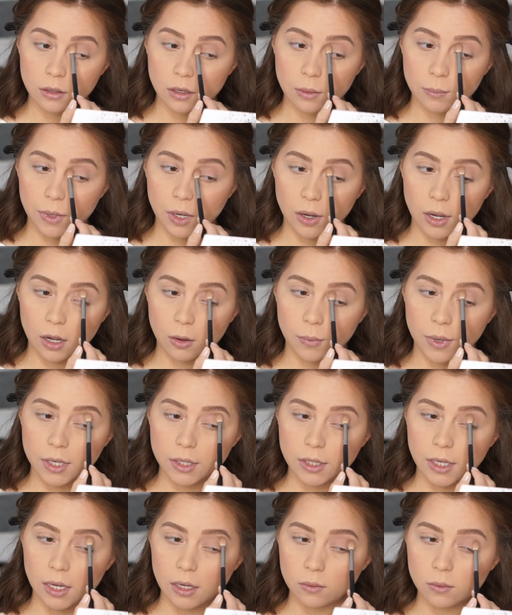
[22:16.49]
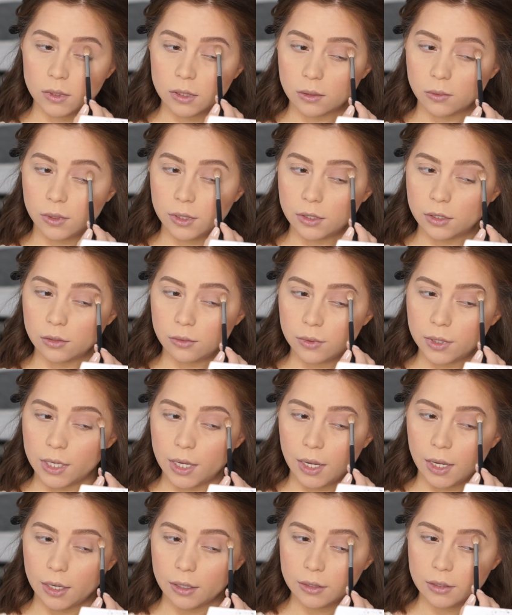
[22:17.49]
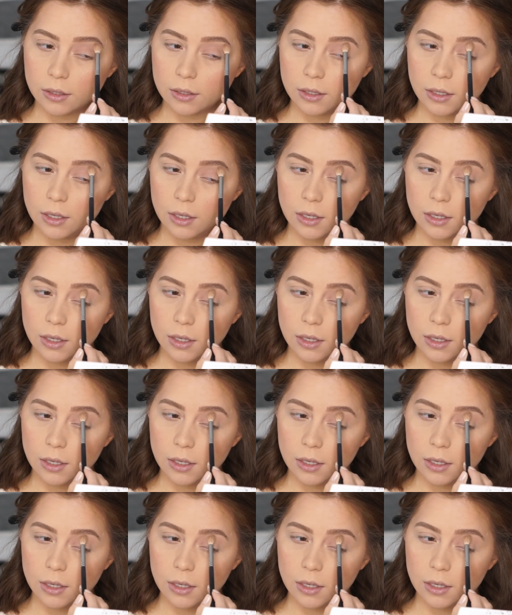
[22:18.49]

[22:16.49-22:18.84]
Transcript: about how my dad was going to react,